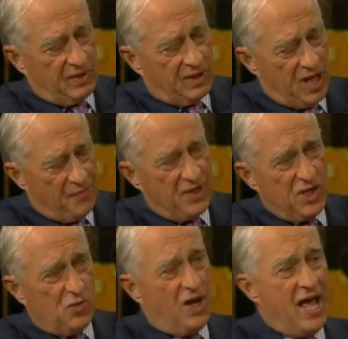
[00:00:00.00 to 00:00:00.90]

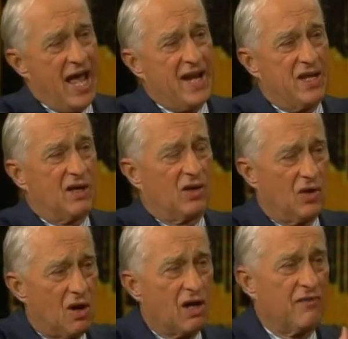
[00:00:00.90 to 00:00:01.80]
companies were adding a
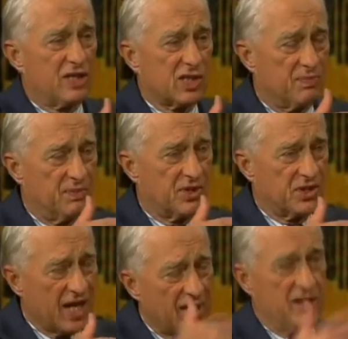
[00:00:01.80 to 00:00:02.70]
lot of ex
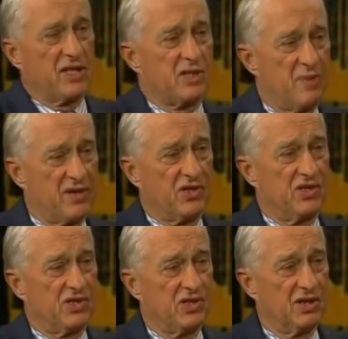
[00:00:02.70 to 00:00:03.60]
selling
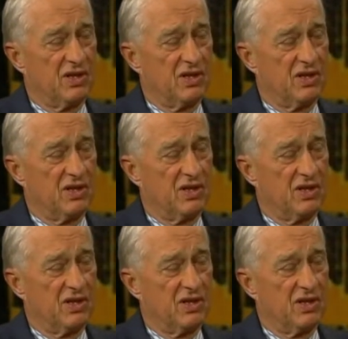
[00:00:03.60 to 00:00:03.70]
expenses